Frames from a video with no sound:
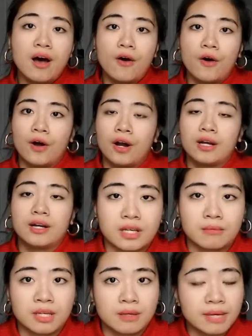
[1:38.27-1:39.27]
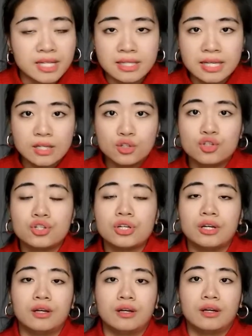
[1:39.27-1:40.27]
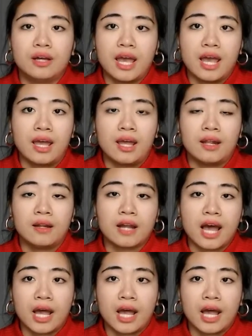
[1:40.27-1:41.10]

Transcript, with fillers: or send me a message and